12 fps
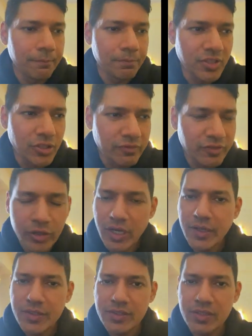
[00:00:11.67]
you've got to
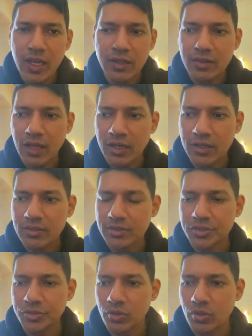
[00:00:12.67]
understand
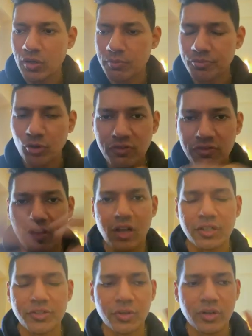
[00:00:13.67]
that your
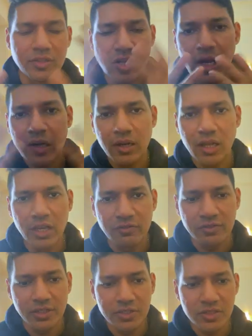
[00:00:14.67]
profile, your entire
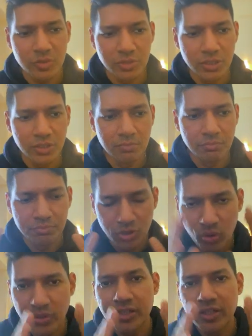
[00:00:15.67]
life needs to be
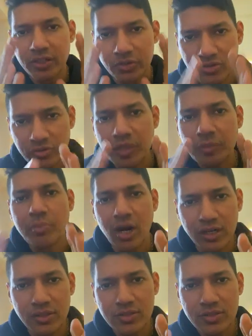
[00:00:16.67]
broken into three
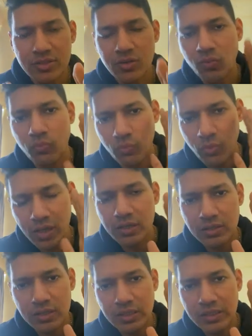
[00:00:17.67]
parts.
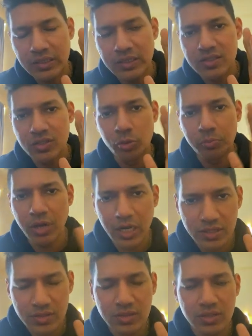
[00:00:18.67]
One is your
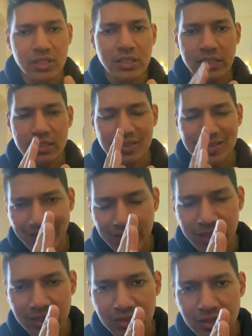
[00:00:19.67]
past,
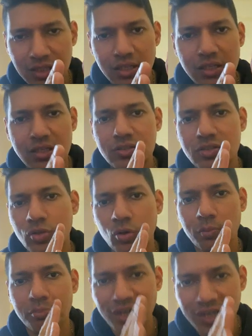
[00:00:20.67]
second is
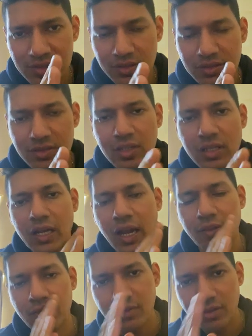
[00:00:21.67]
your present,
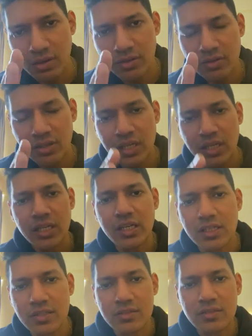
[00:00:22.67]
and third
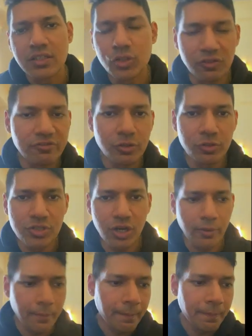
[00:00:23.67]
is your future.